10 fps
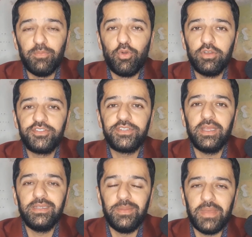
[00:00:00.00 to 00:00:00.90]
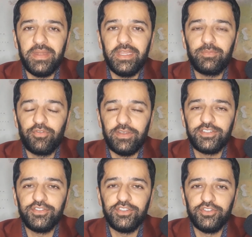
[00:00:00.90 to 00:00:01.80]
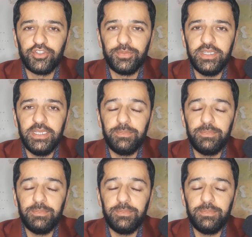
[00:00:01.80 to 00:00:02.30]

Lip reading: most demanding professions in Germany,